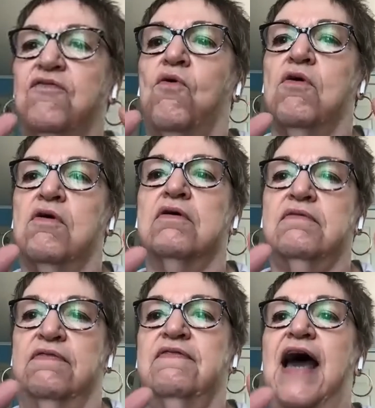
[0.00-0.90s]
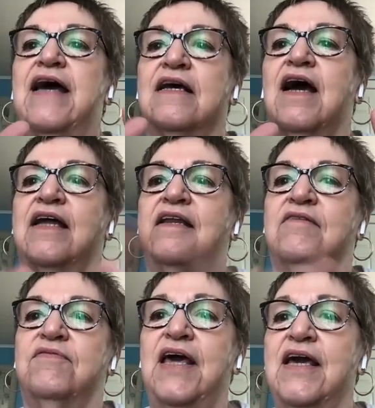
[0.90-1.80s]
for that kind of
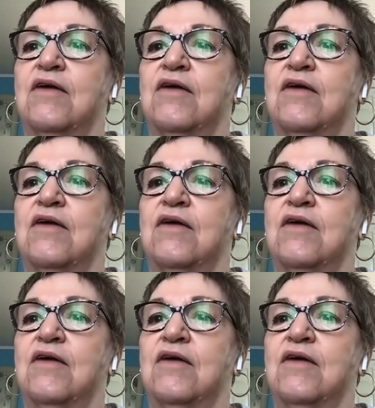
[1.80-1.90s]
thing.